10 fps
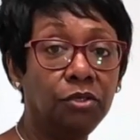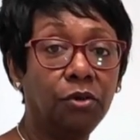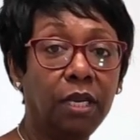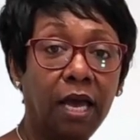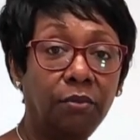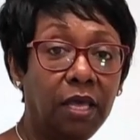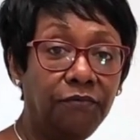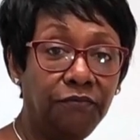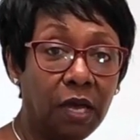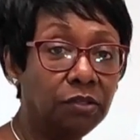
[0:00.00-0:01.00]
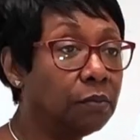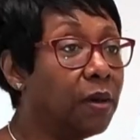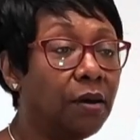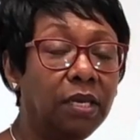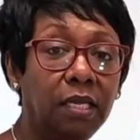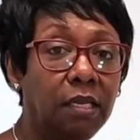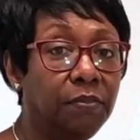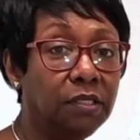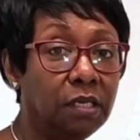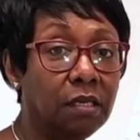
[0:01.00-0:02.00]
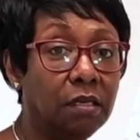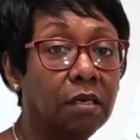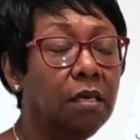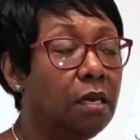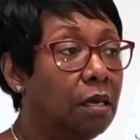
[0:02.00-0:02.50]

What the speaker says: on how they felt about any particular